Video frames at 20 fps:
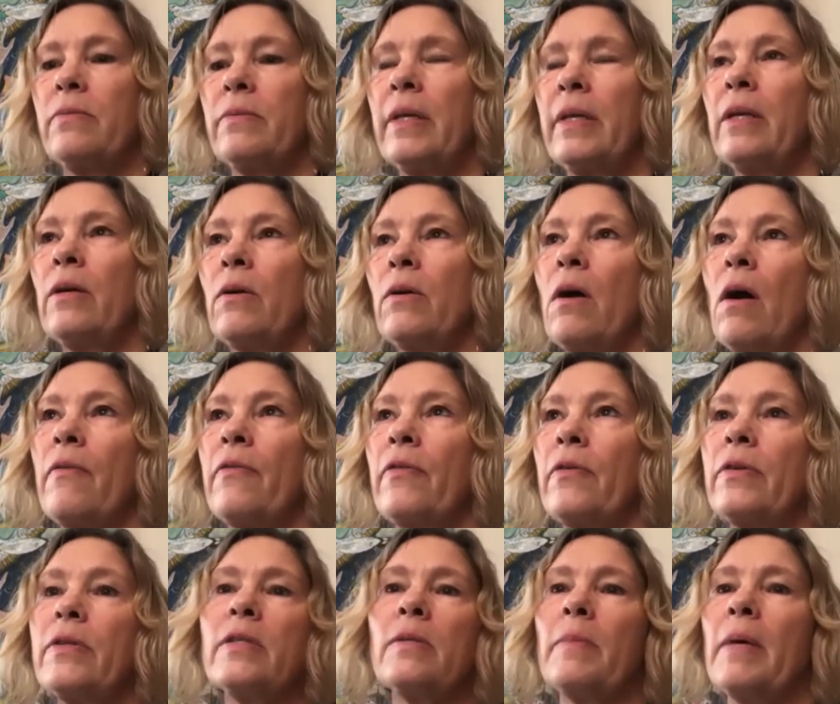They don't offer
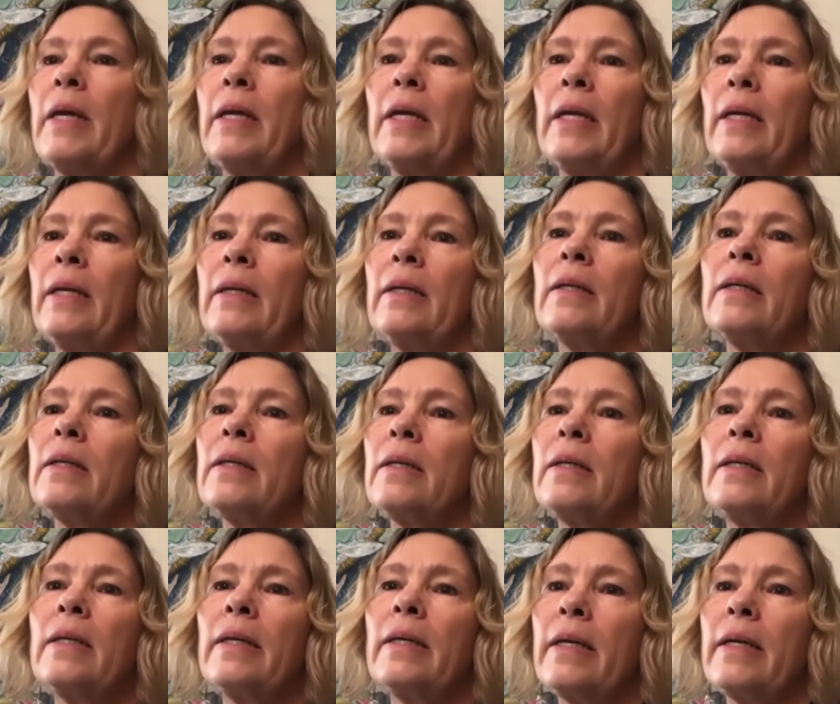as many
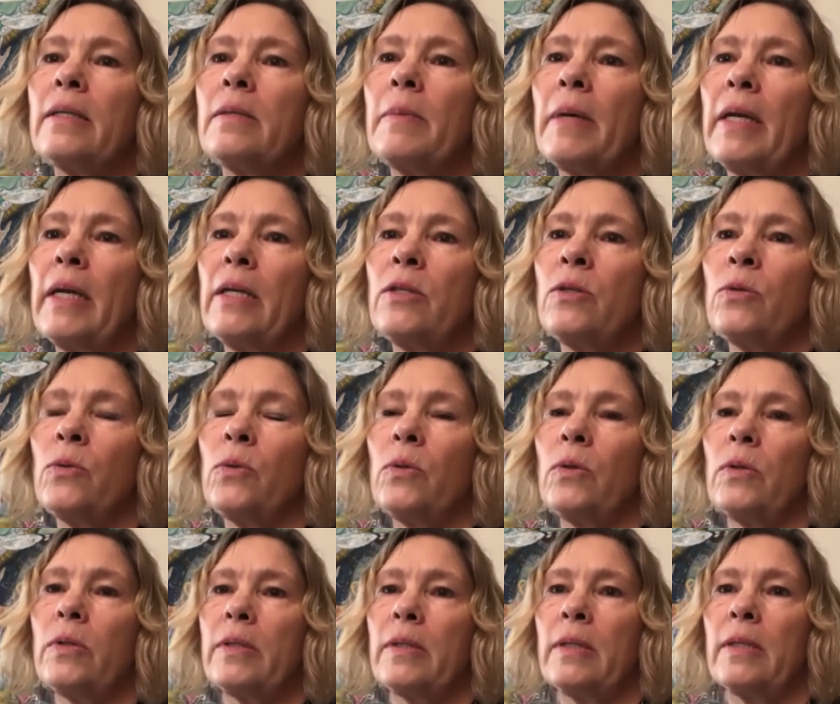
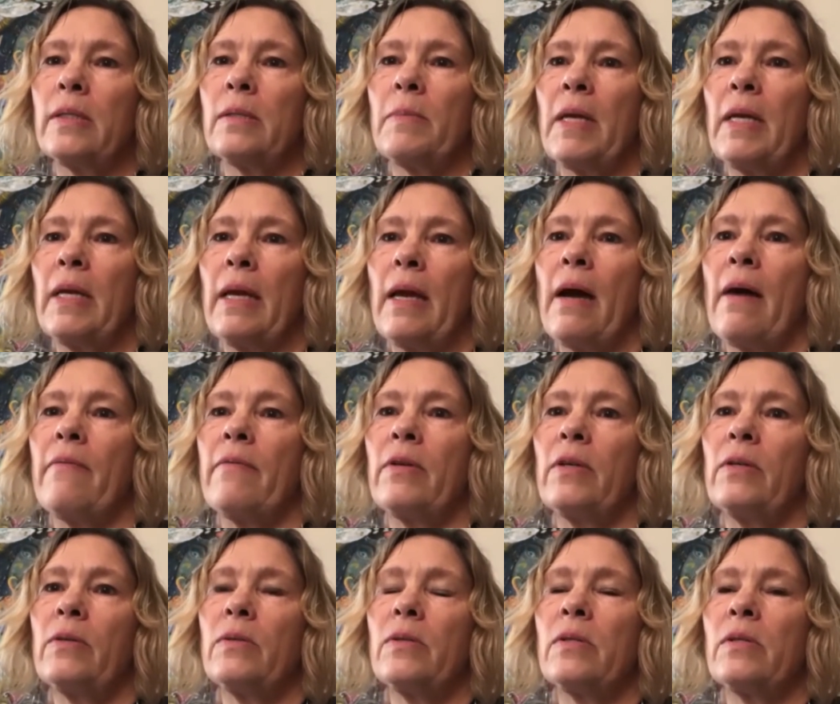tools and as many avenues.